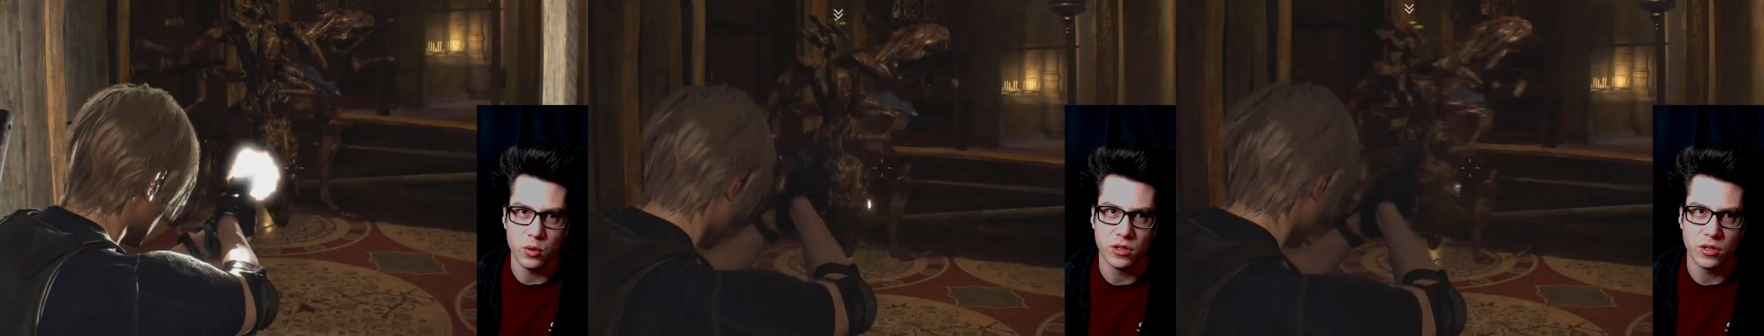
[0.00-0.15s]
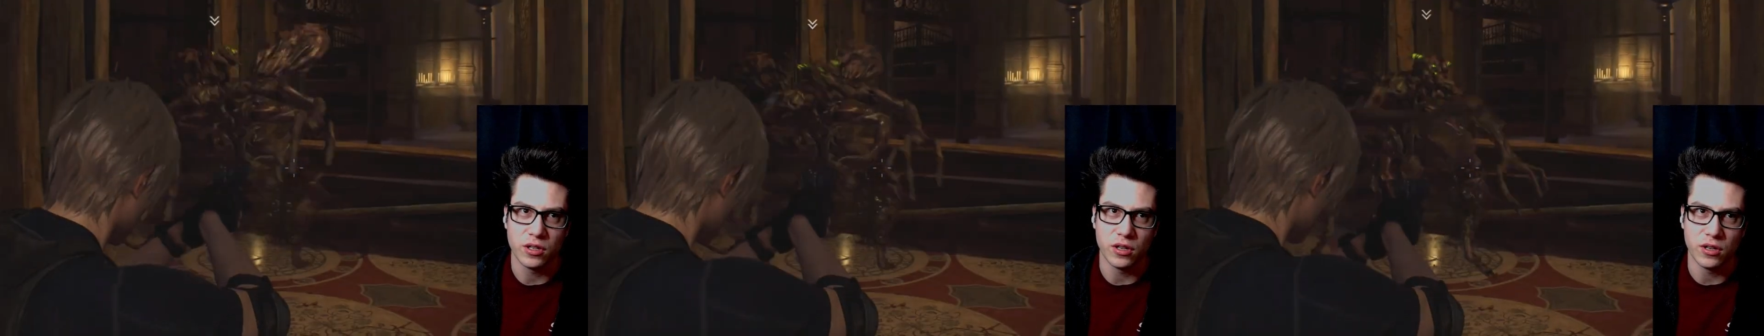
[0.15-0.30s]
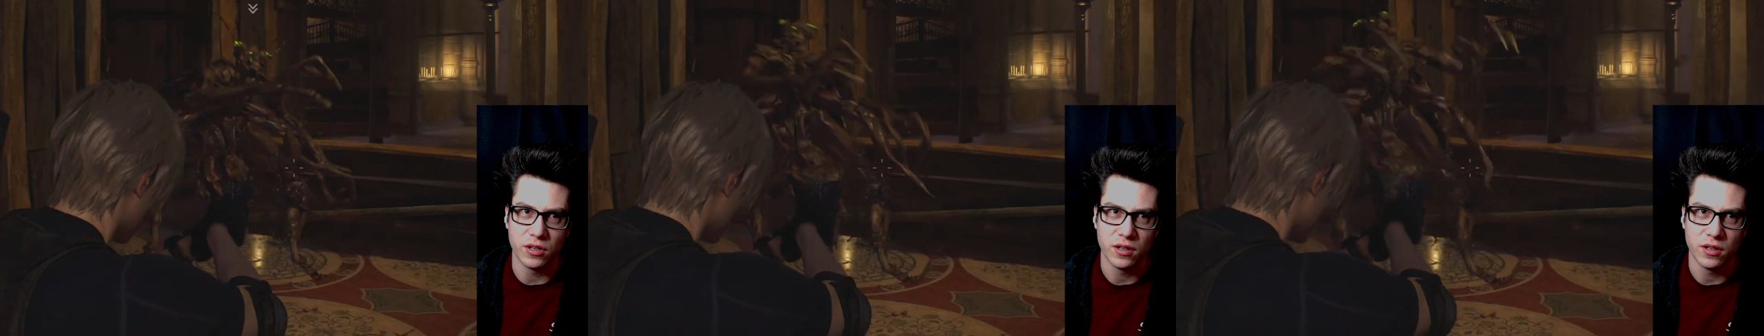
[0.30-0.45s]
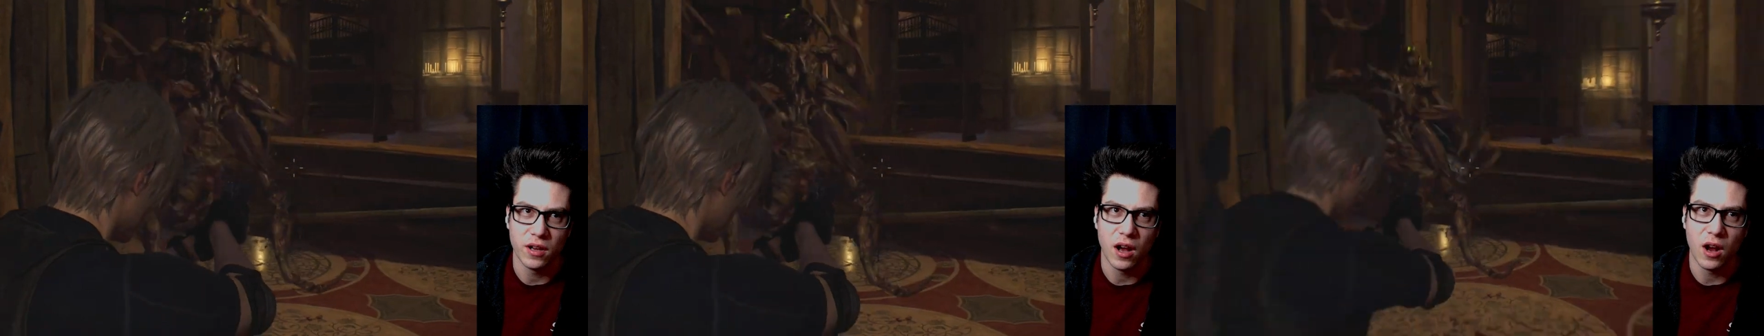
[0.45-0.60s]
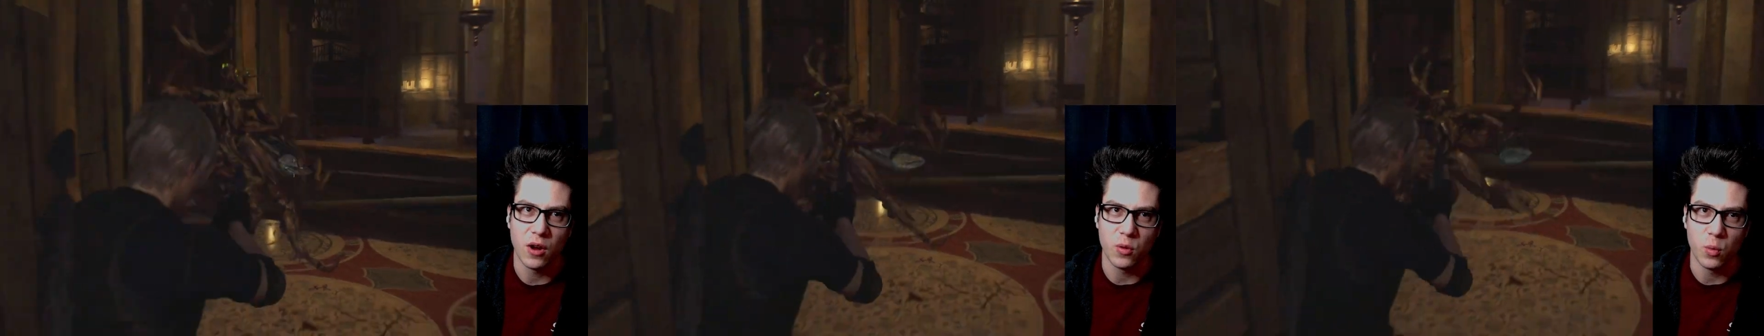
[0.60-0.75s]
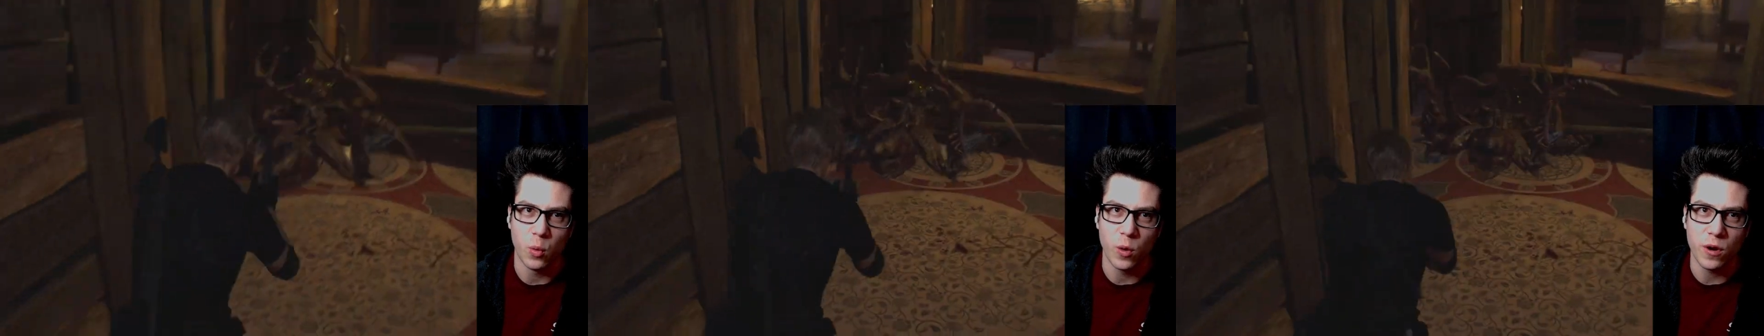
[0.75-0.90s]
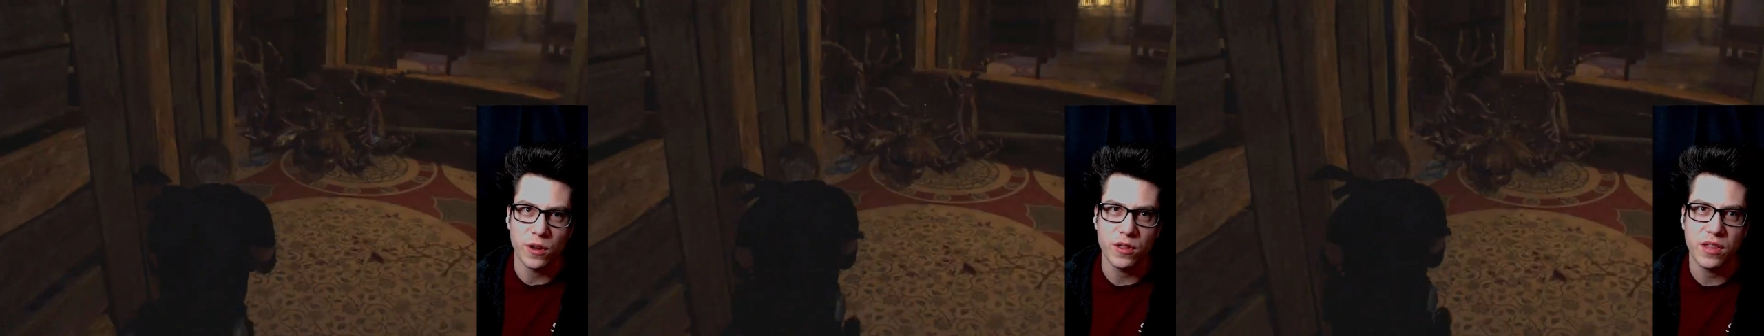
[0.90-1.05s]
sir, are
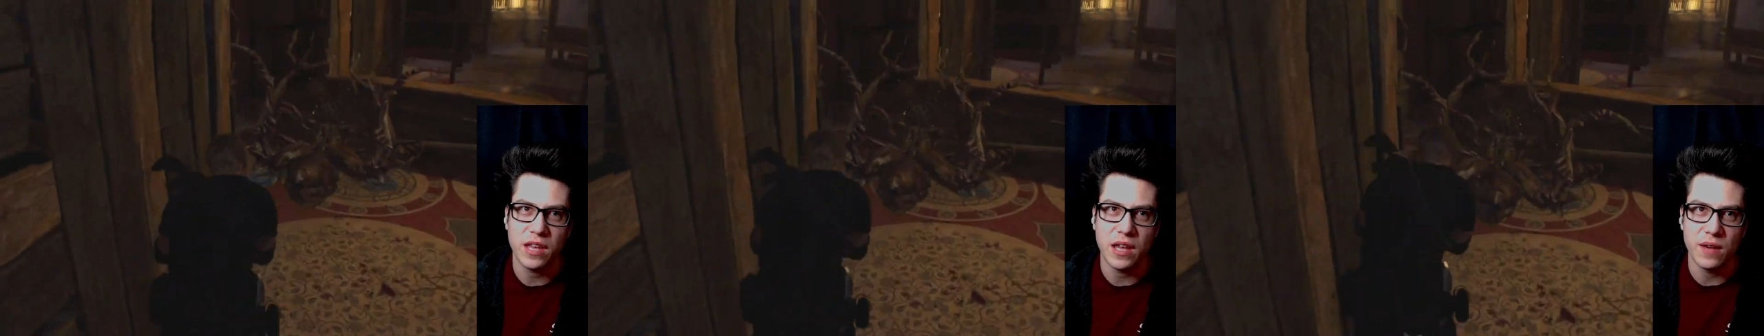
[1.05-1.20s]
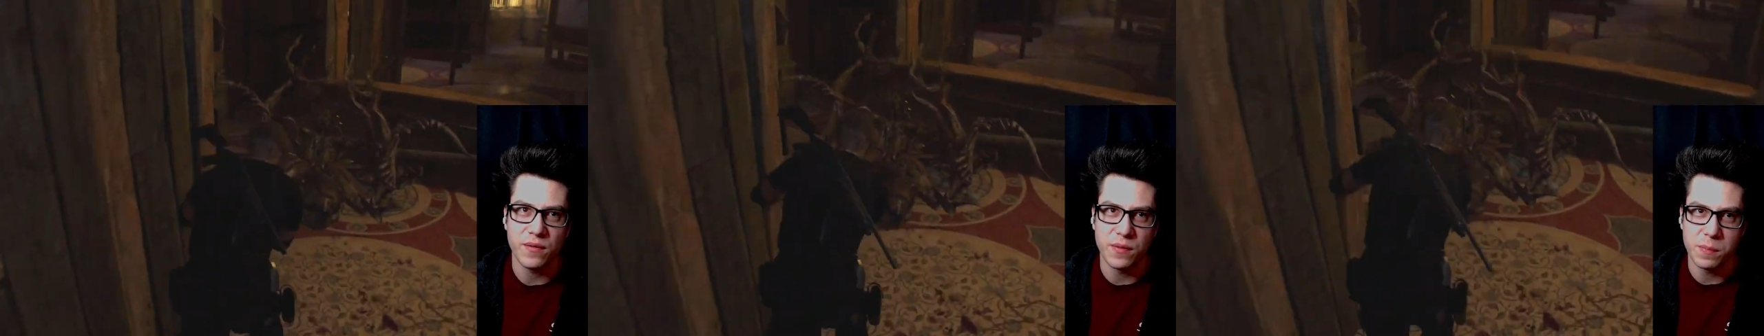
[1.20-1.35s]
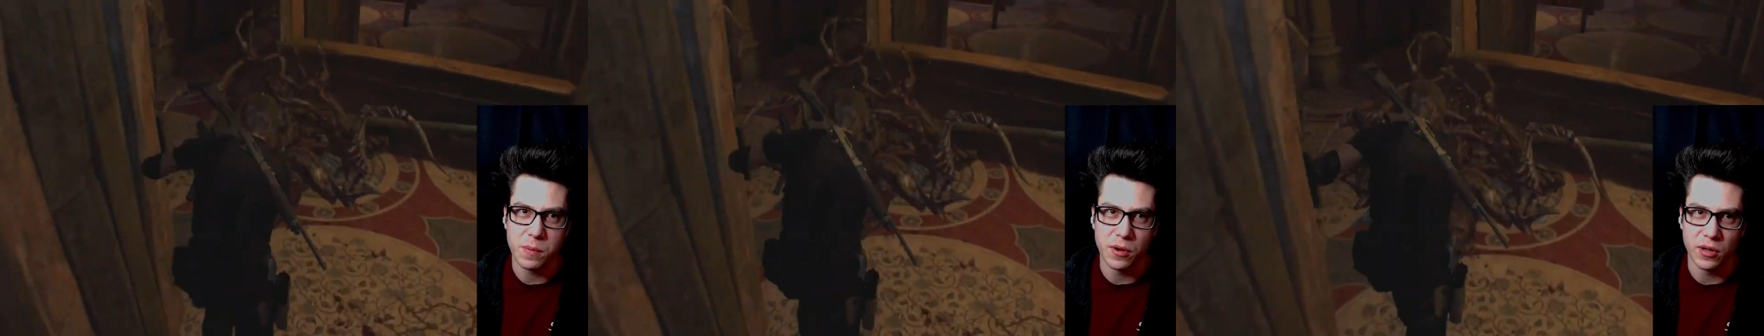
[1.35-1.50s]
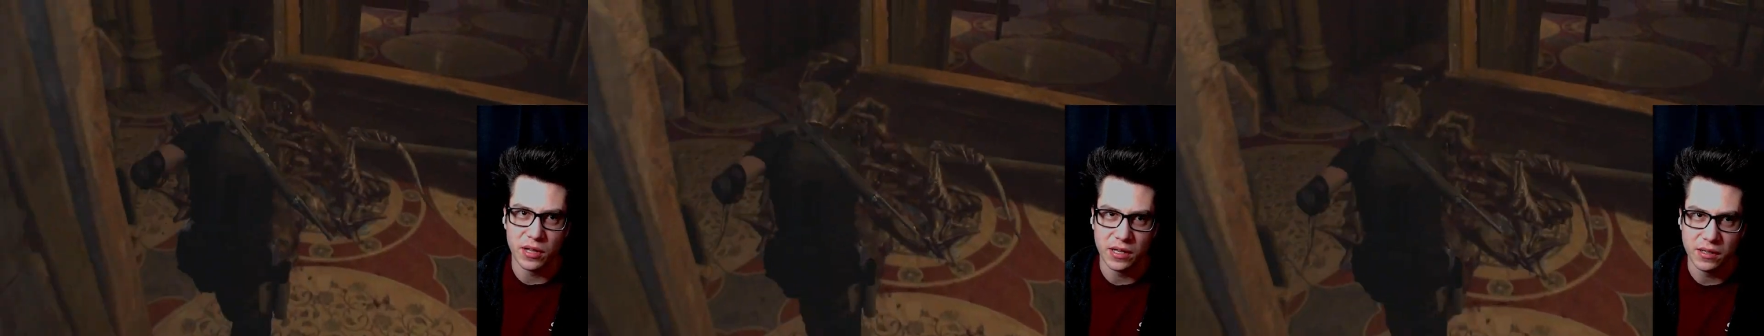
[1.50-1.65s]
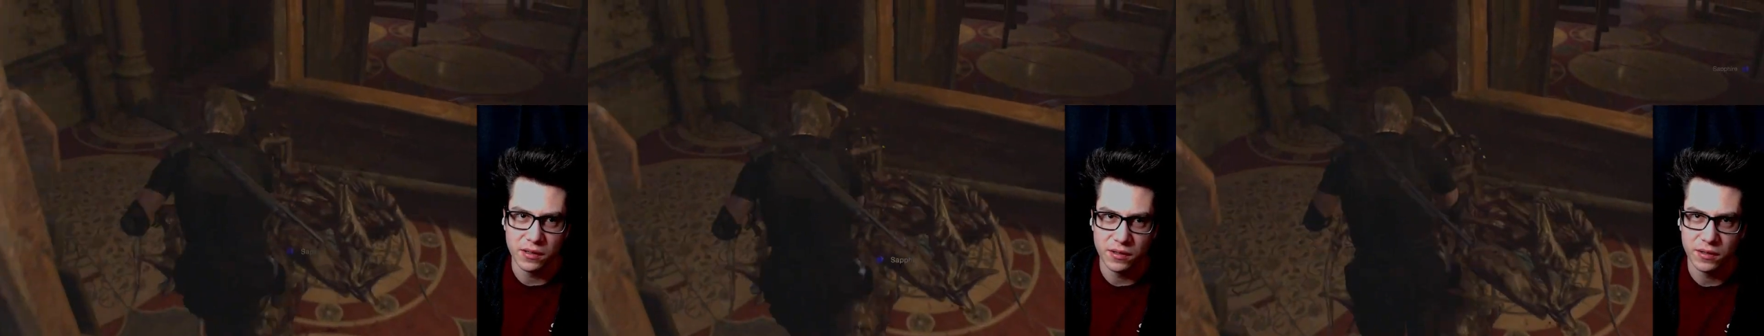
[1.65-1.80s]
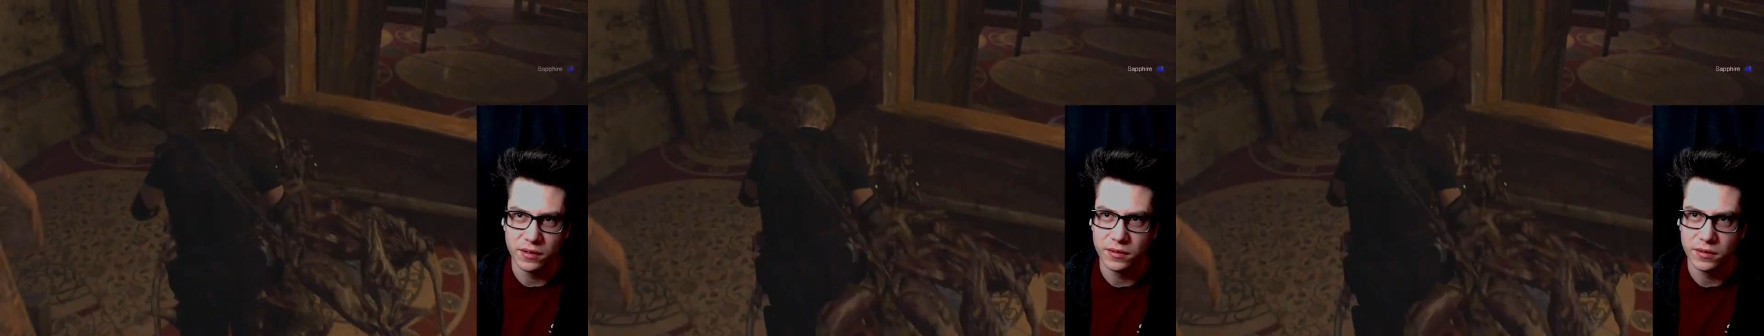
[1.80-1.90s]
worthy of a bullet.